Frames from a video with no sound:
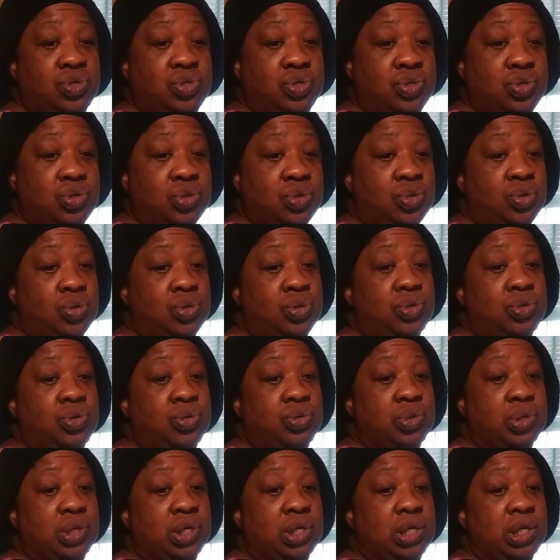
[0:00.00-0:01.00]

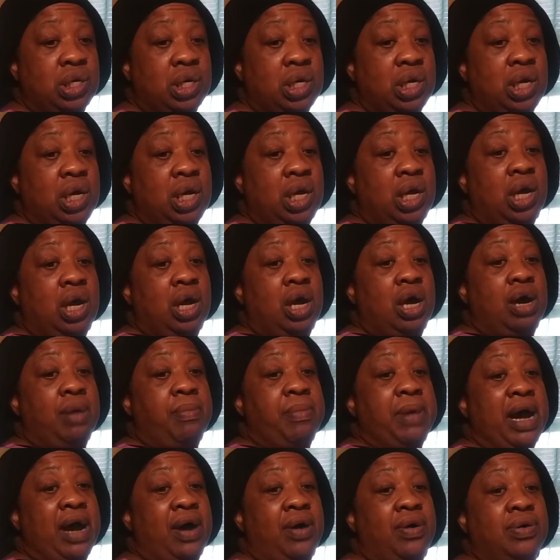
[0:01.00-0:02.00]
children
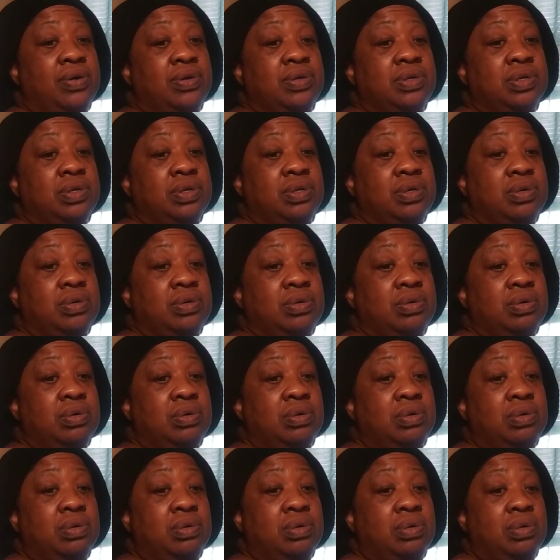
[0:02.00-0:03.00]
about
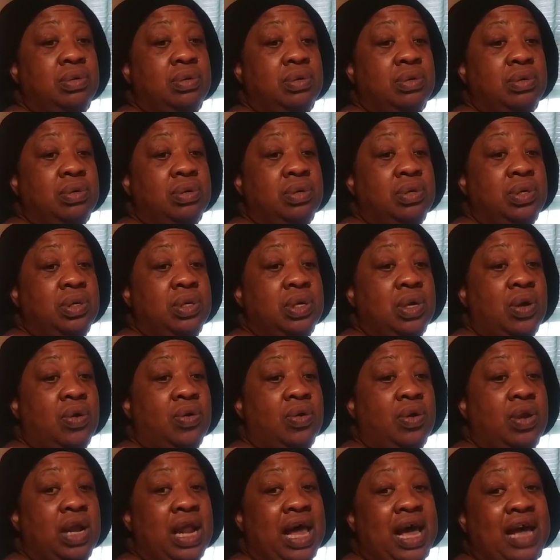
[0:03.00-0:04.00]
you know,
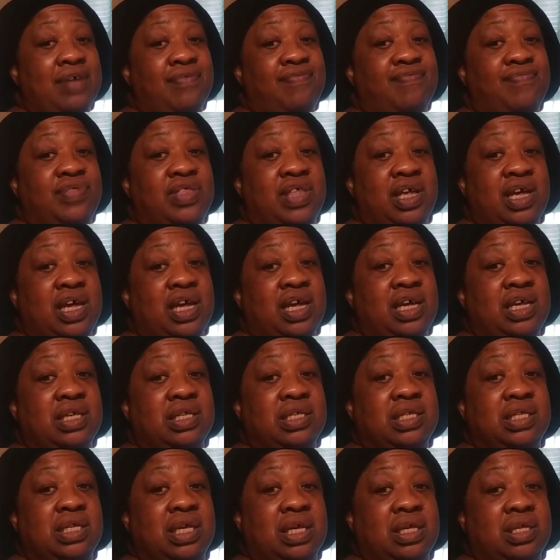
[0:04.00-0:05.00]
life
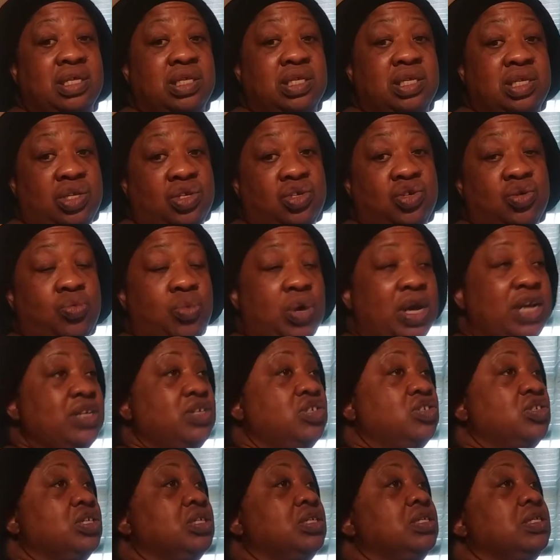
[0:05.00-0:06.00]
things and
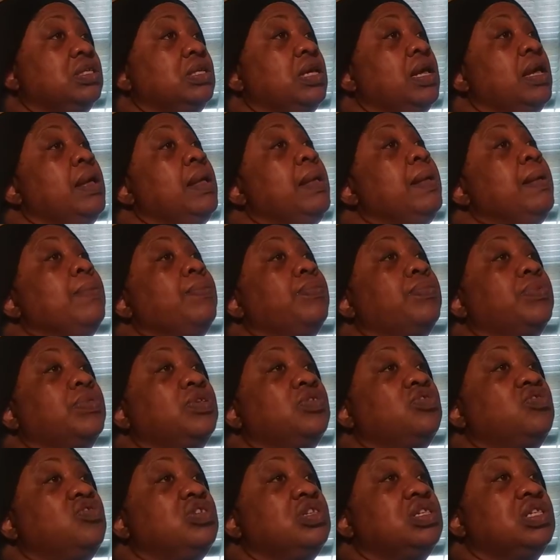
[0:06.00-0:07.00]
situation.
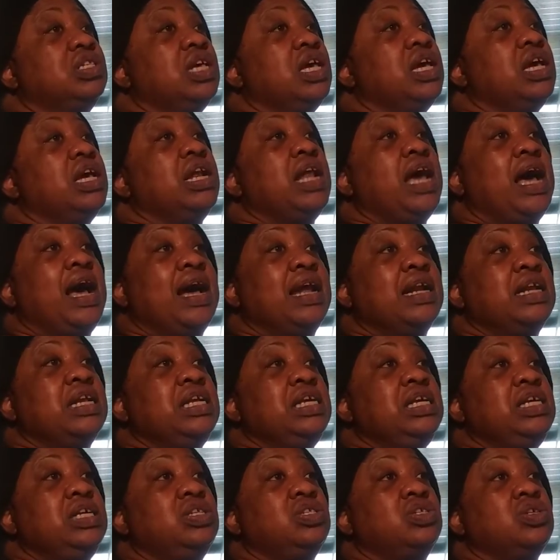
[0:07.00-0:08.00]
She said, I
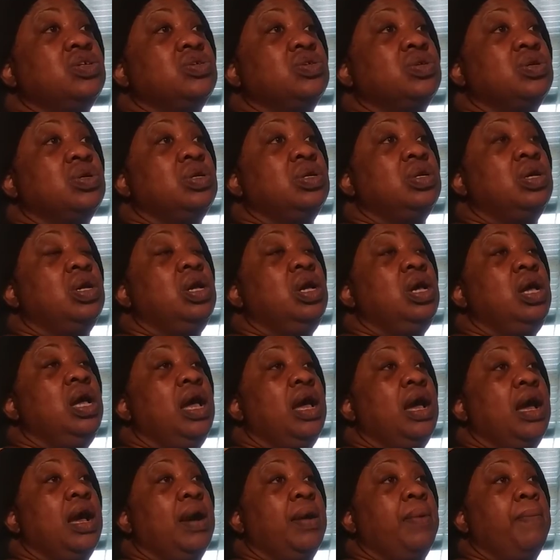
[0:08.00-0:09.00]
need to,
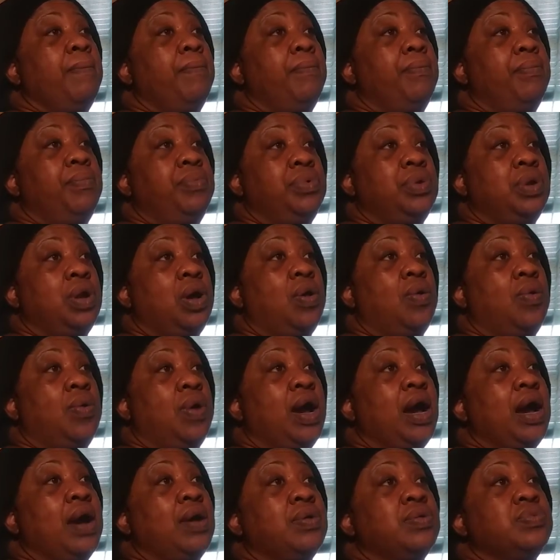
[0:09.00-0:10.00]
you know,
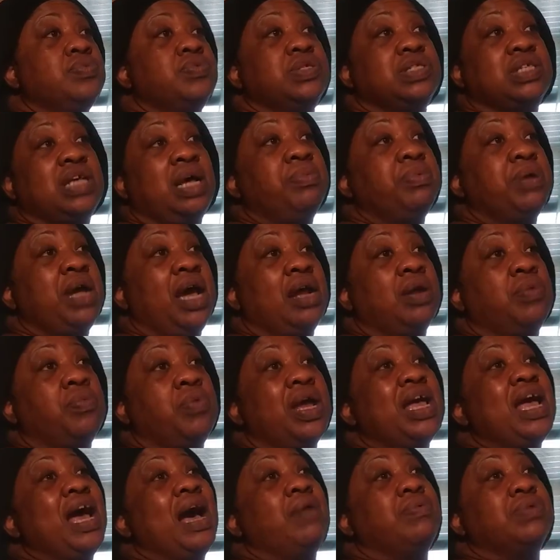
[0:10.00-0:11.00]
I, some kind of
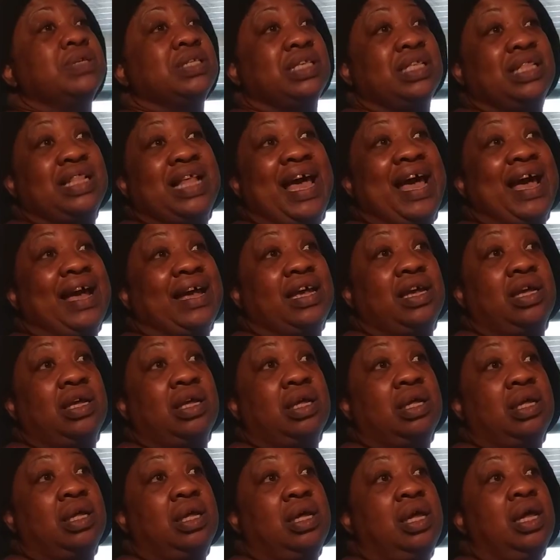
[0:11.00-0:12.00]
way I was
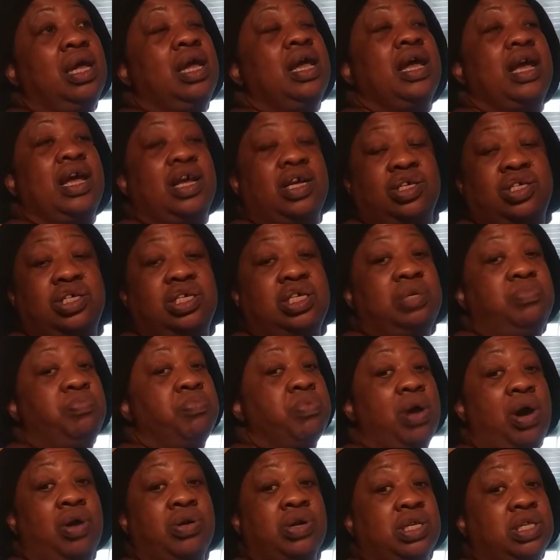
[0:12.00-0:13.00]
lacking, and she
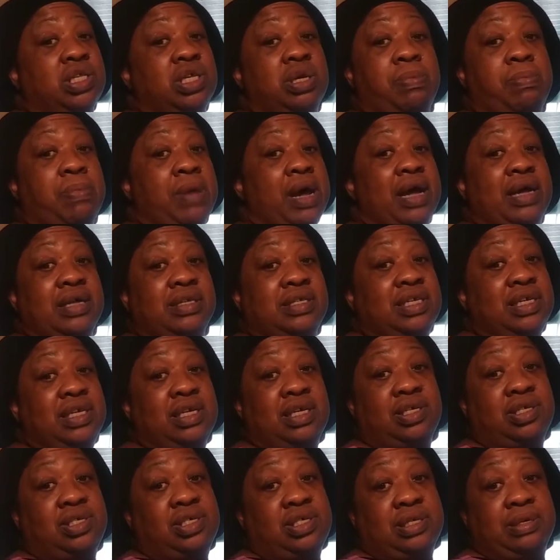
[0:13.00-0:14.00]
brought it to my
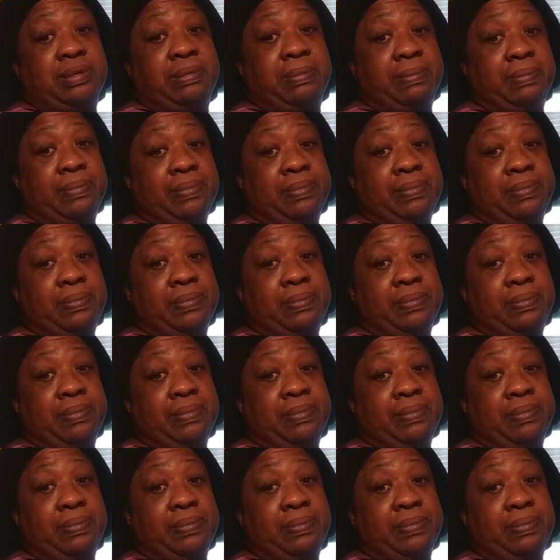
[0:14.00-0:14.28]
attention.